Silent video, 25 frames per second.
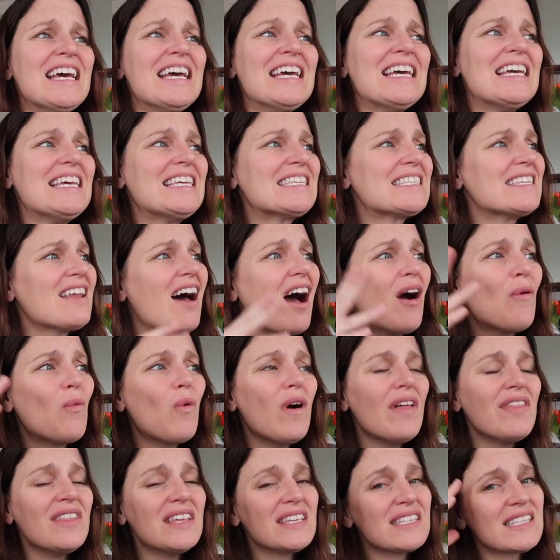he's not
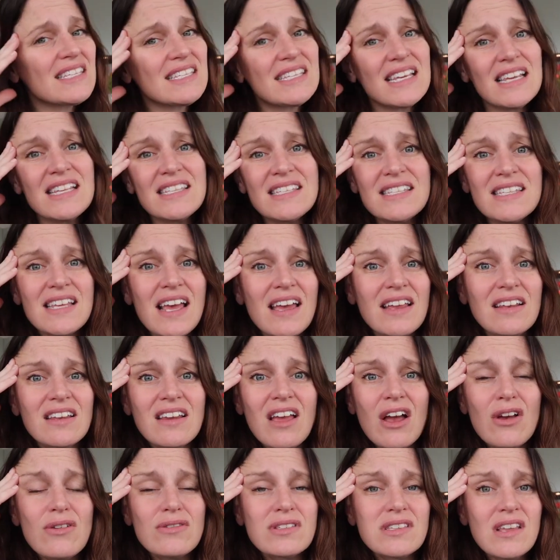one that sits and
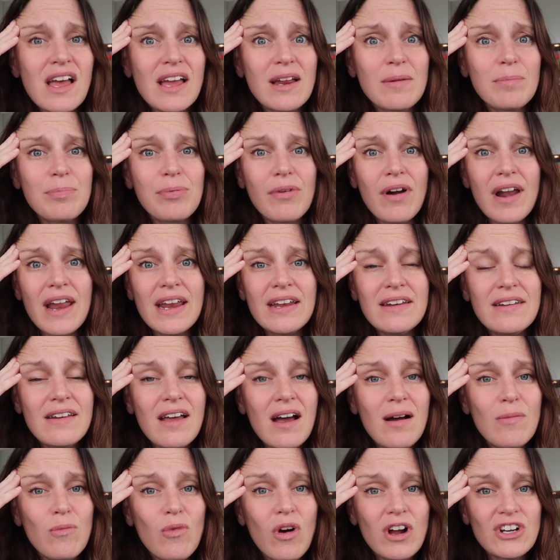goes like brain
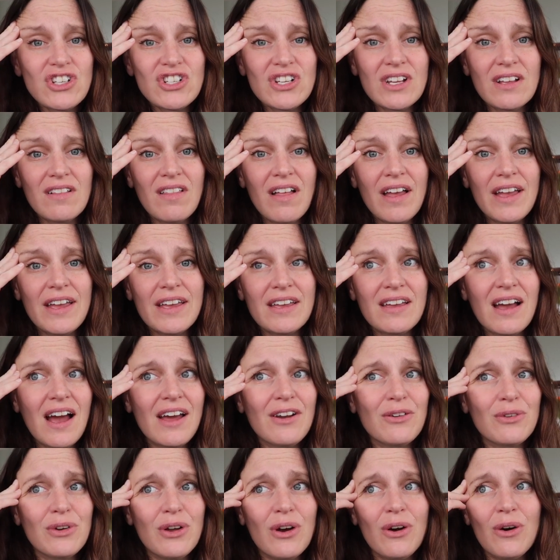numb watching like, I
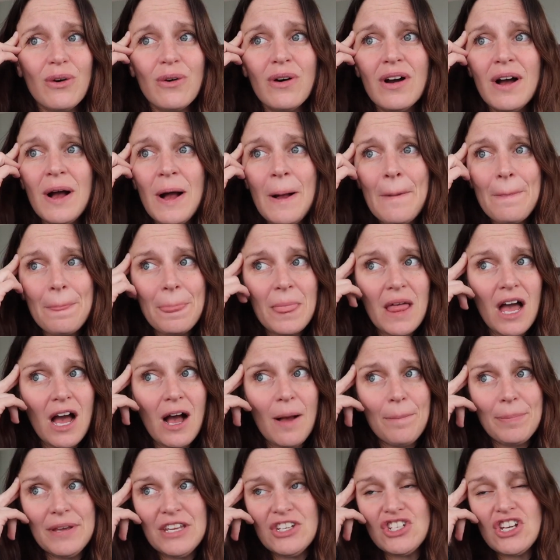don't know,
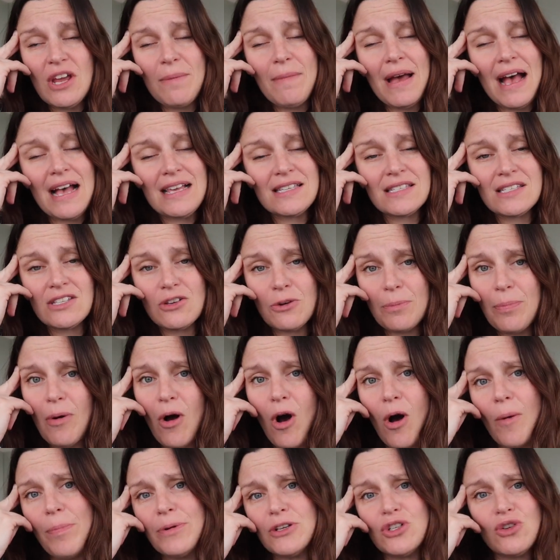PJ Masks or
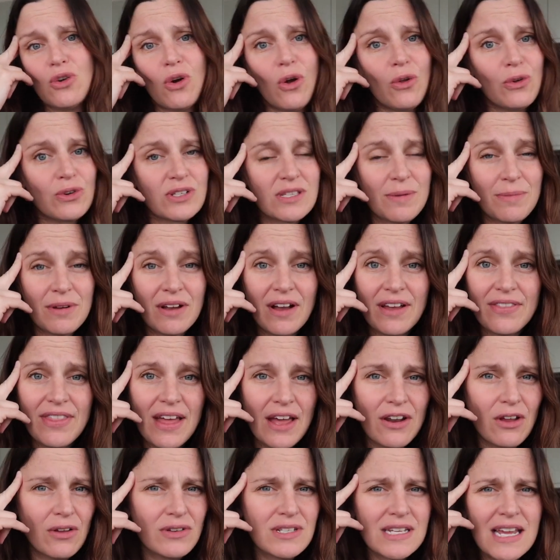Paw Patrol or something like
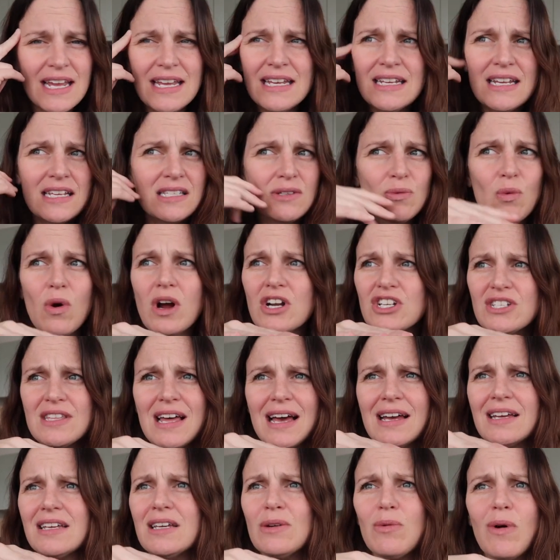that all day. He doesn't watch
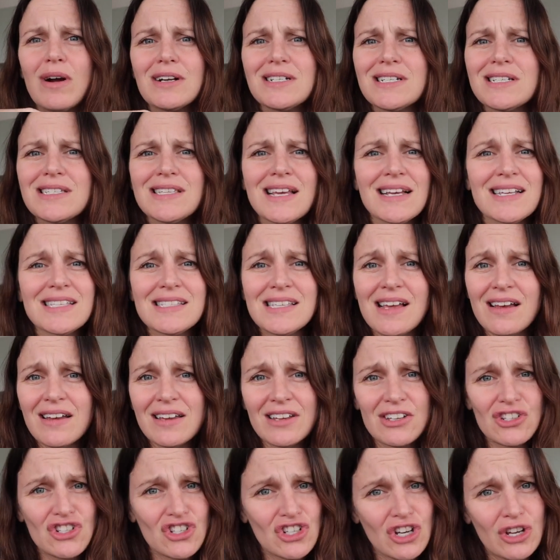that. He watches like
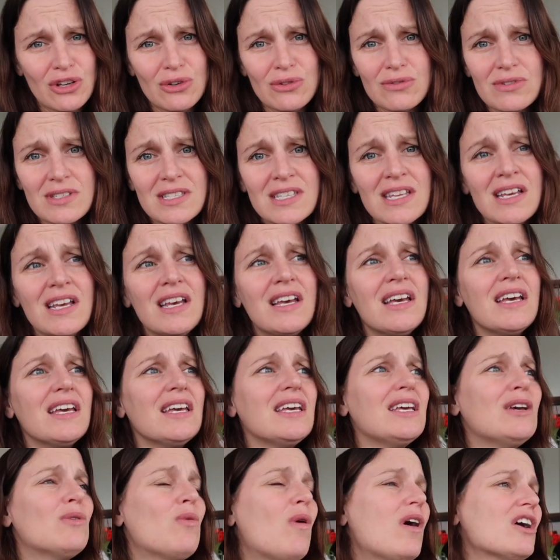science shows.
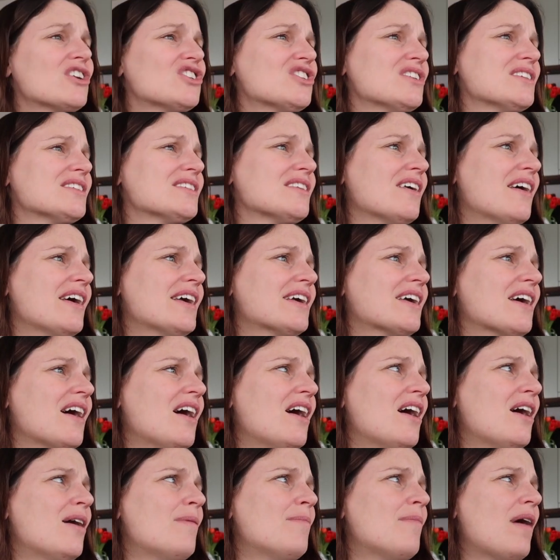He watches like,
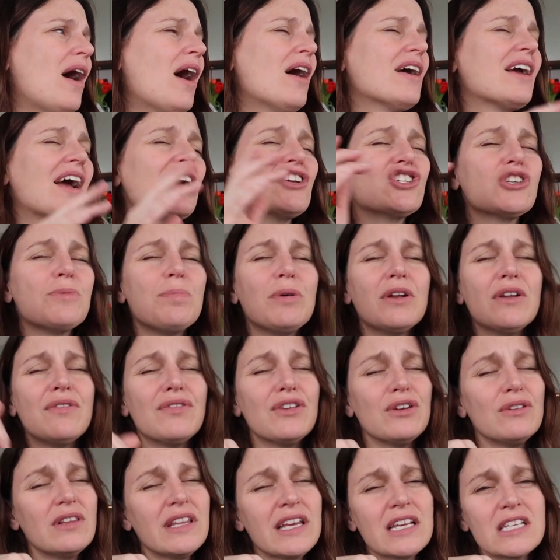I should put a
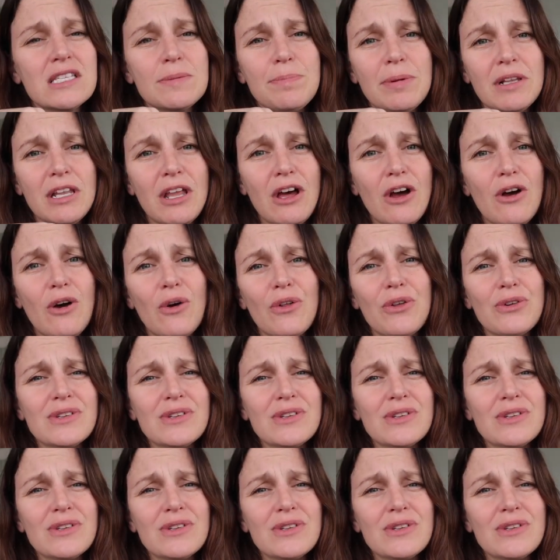few links below.